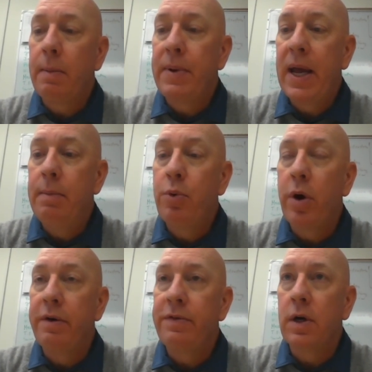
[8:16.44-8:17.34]
pain
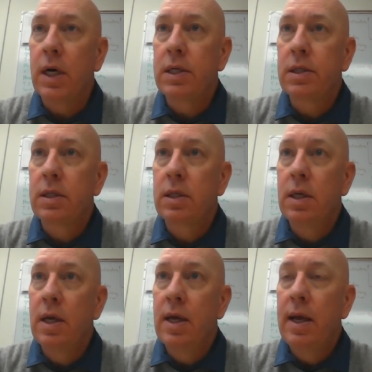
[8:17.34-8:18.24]
point for us,
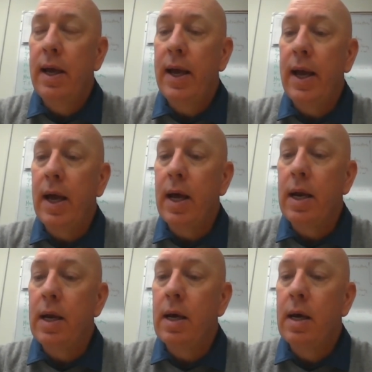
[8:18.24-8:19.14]

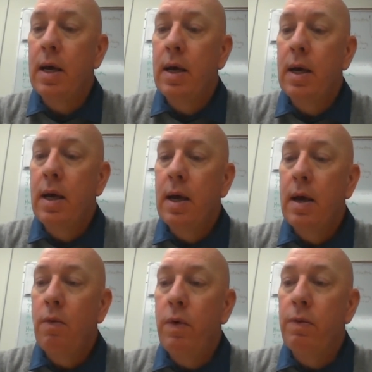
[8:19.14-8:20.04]
and
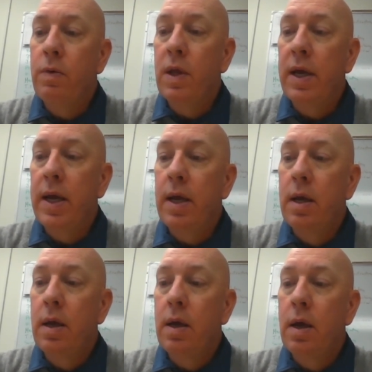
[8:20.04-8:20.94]
we've
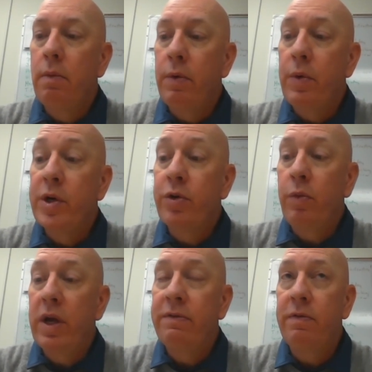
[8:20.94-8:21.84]

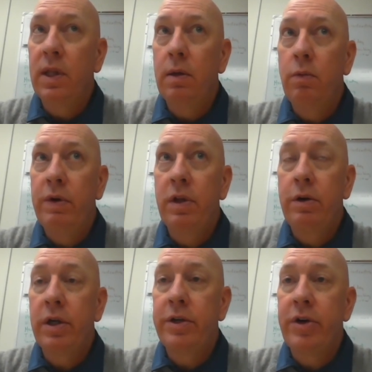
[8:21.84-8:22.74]

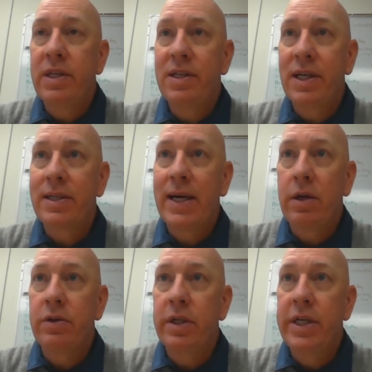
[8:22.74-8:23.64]
literally trained
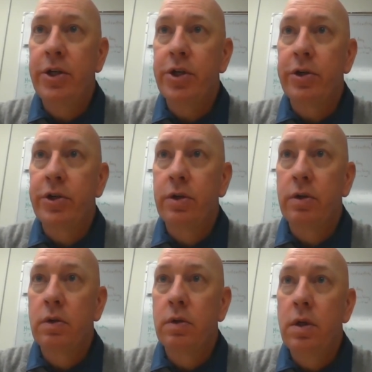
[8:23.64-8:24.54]
6,000 teachers
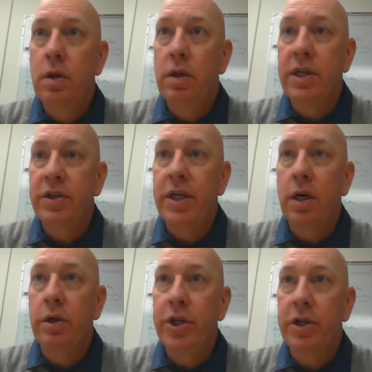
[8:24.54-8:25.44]
this
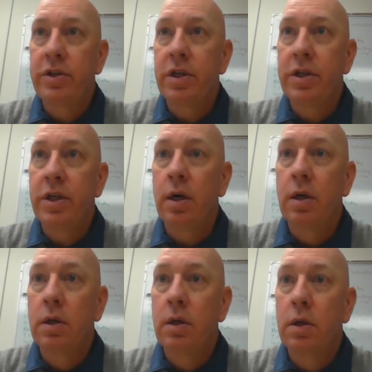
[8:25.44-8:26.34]
year, just this year.